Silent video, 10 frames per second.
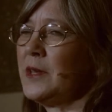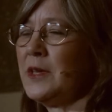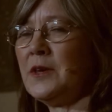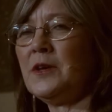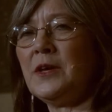I
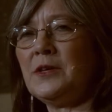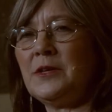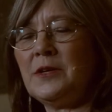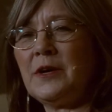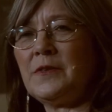get an
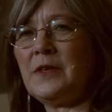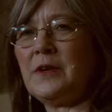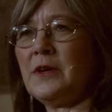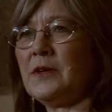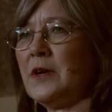idea, I think
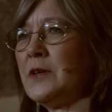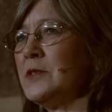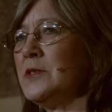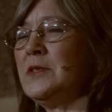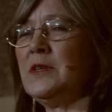I
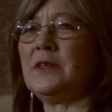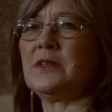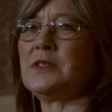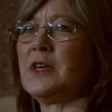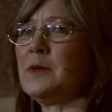can see it,
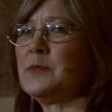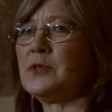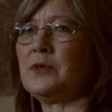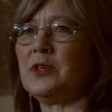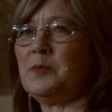it's
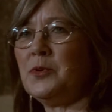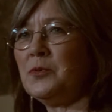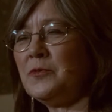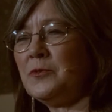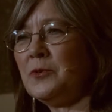absolutely
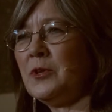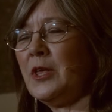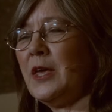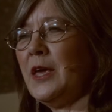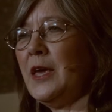beautiful,
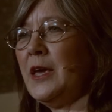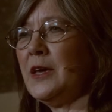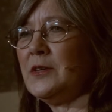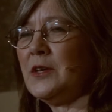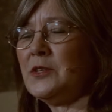
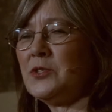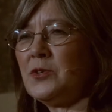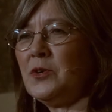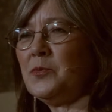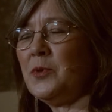and I
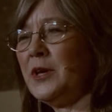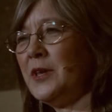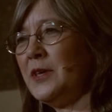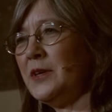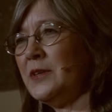start
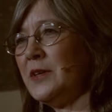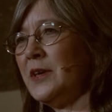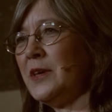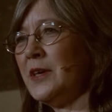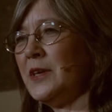writing it,
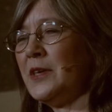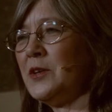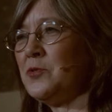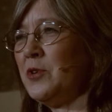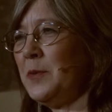and I get
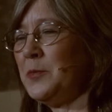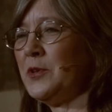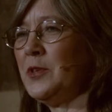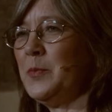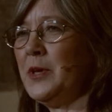it trapped
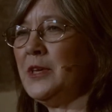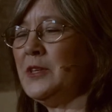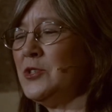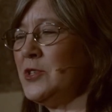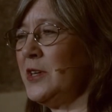on the
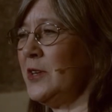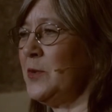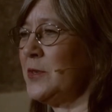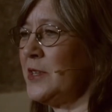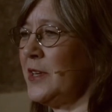page, and
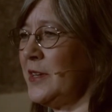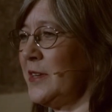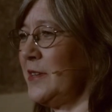it looks like